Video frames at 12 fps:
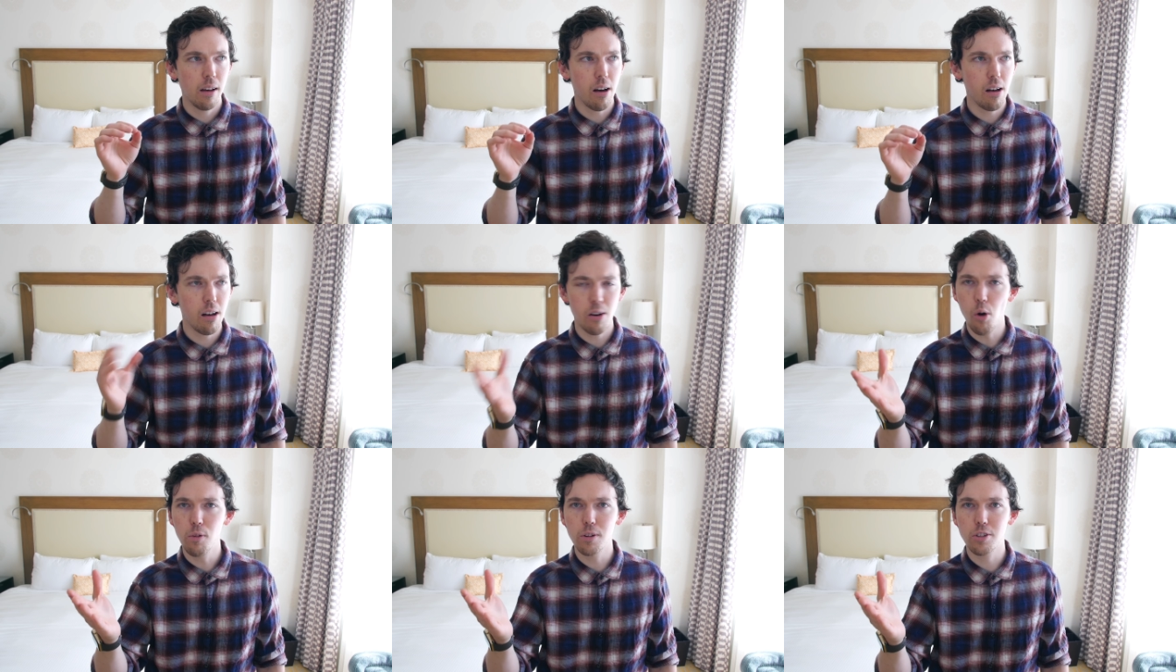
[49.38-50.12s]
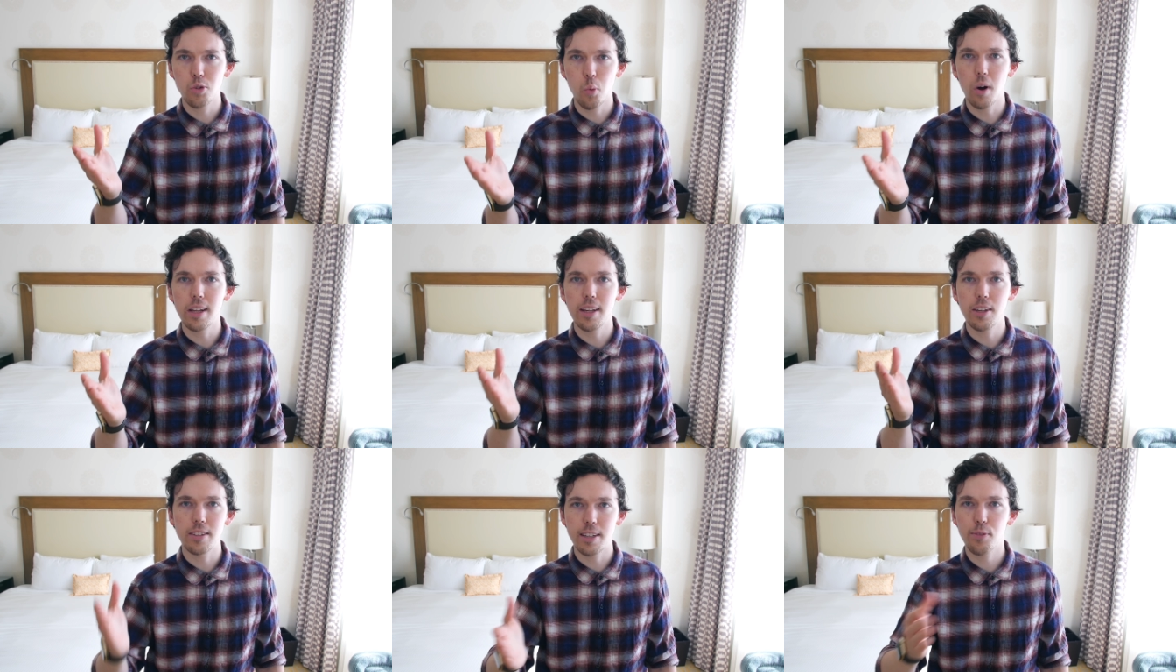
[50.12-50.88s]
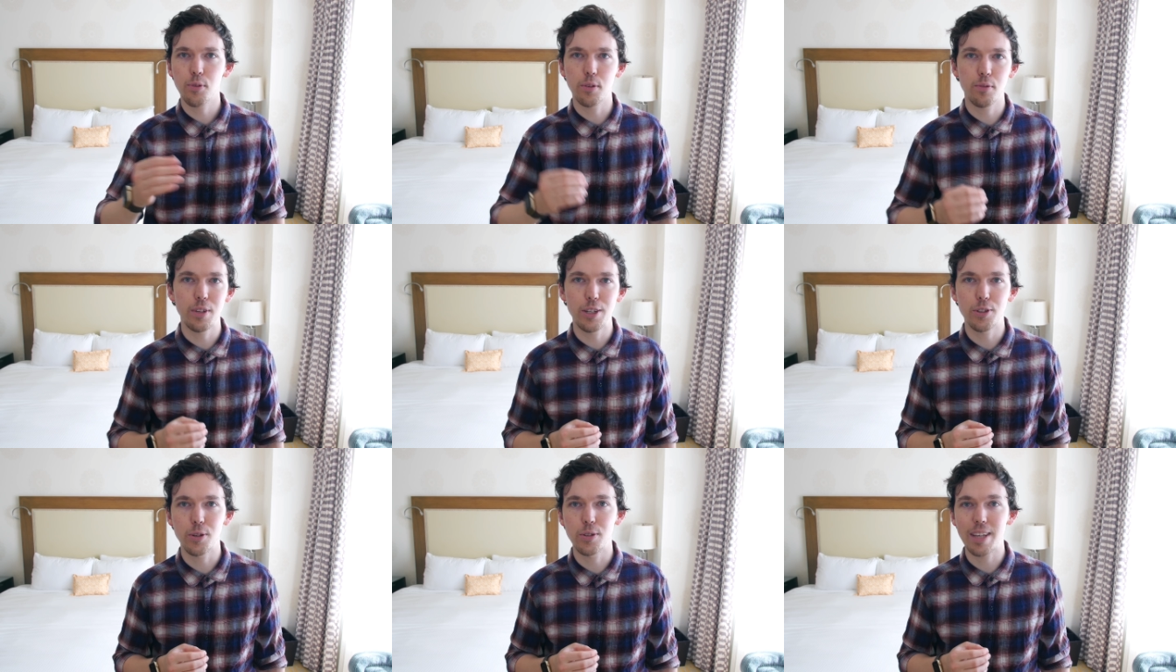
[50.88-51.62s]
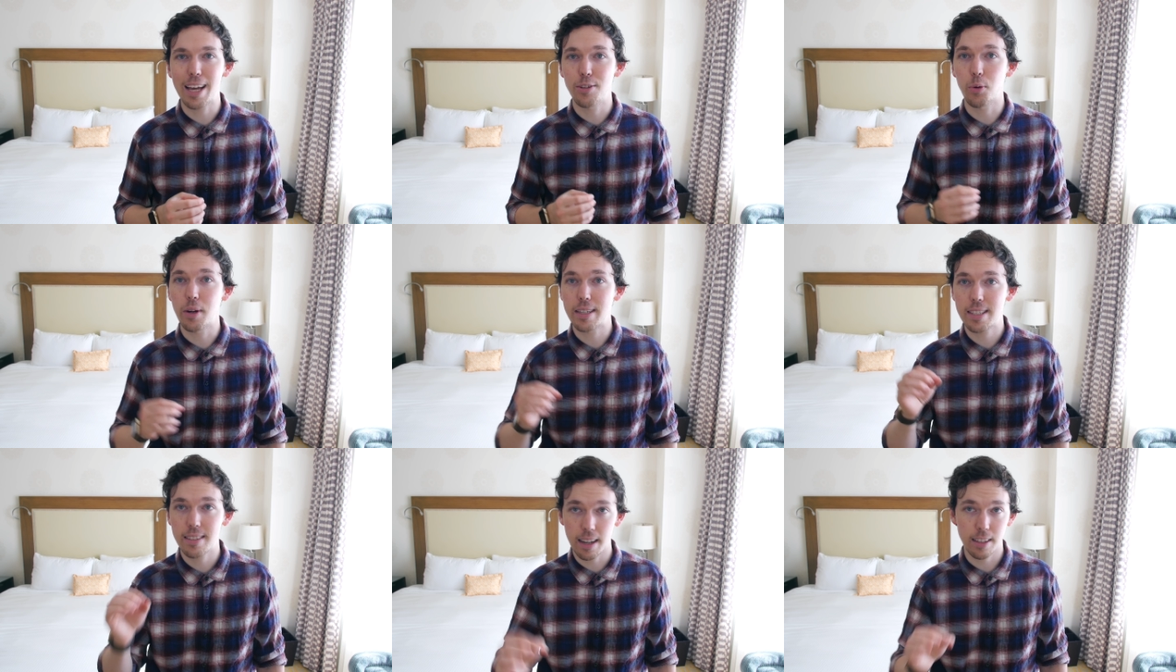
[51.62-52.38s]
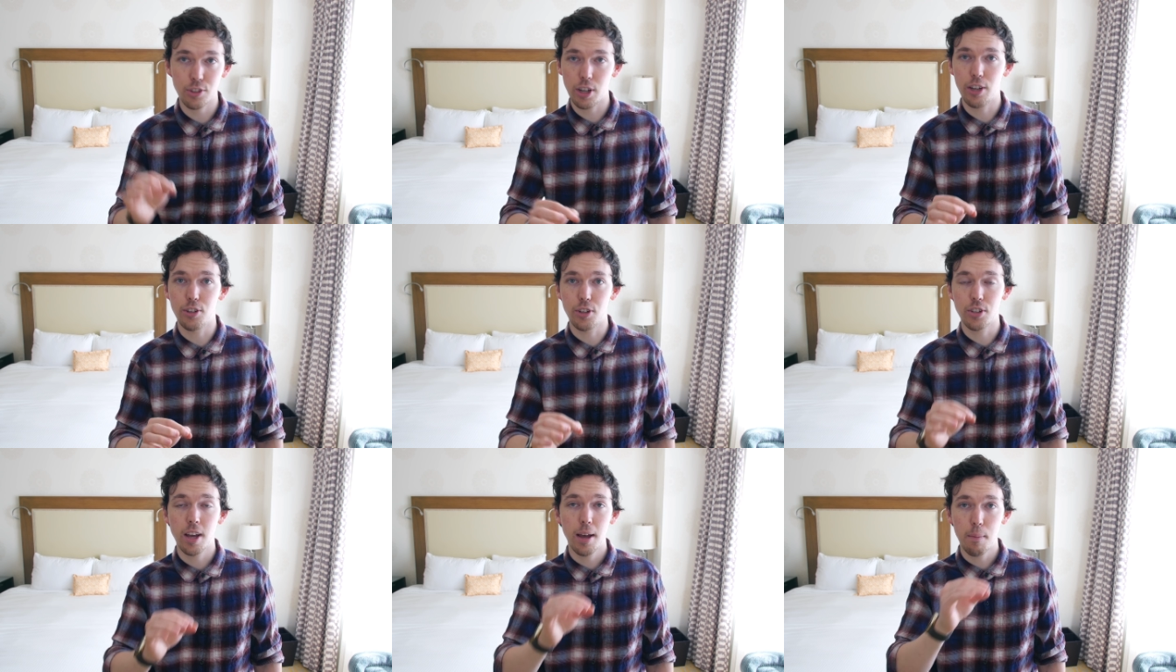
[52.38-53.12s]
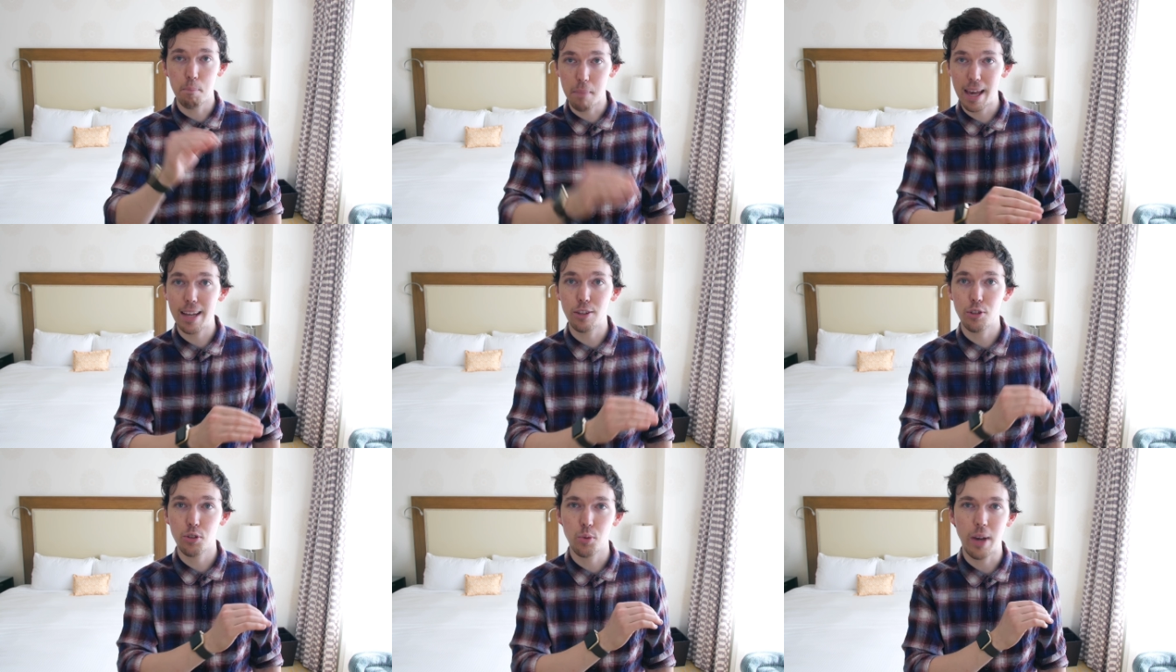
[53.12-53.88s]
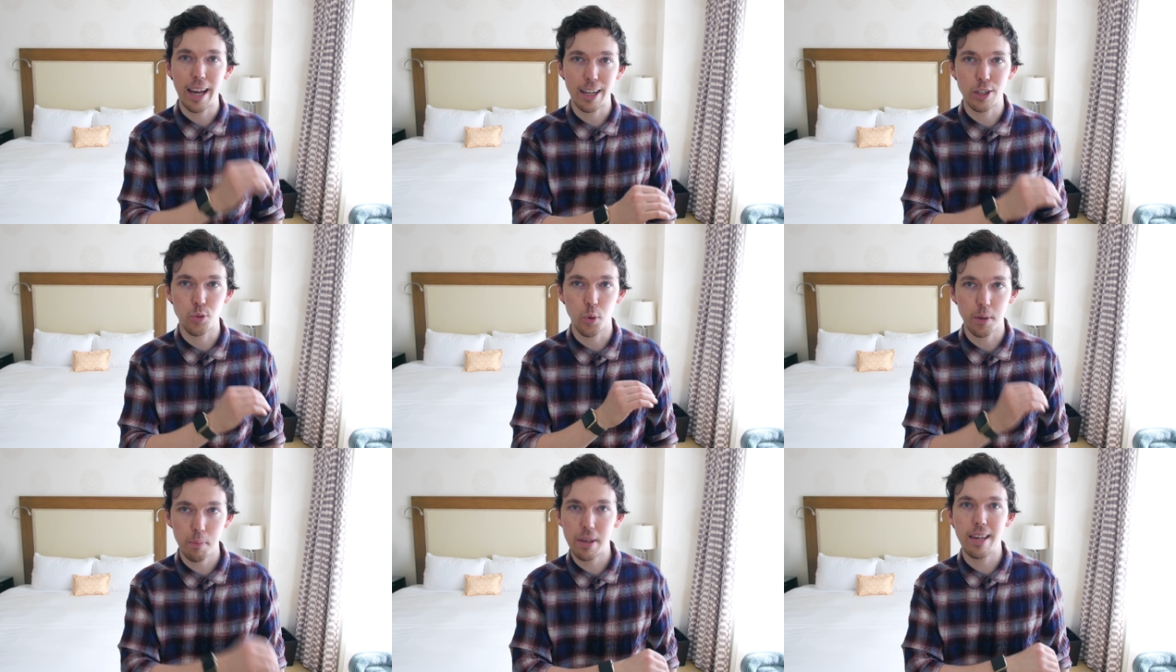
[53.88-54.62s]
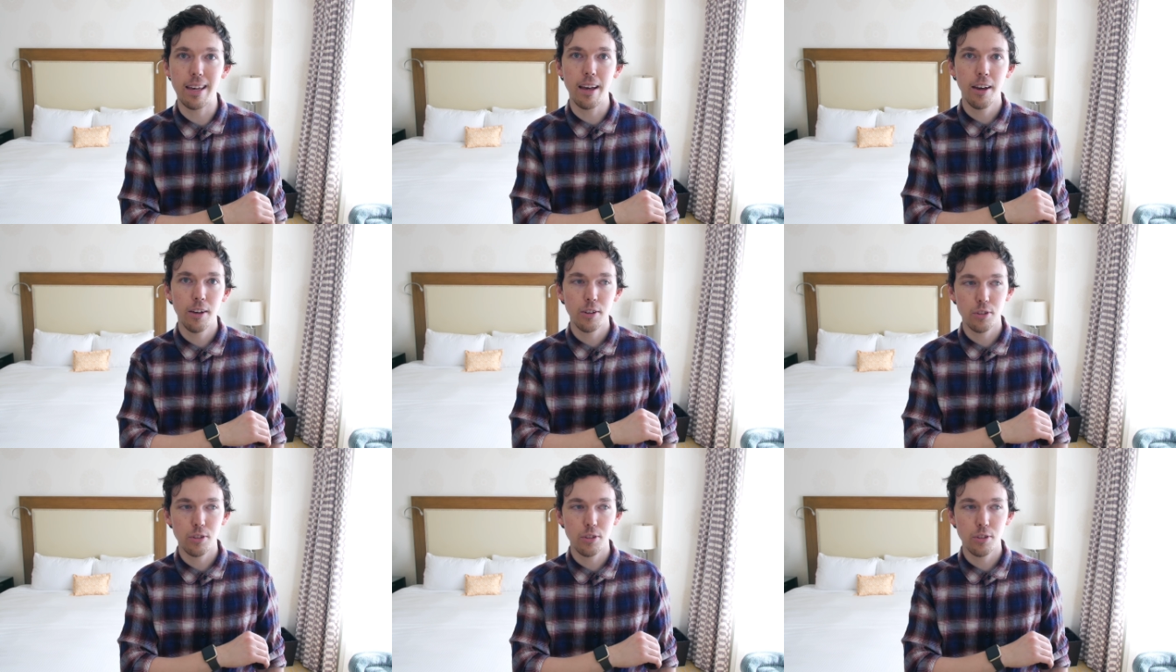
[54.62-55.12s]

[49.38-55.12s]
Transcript: uh, over 20 different features and or aesthetic changes made to Android P.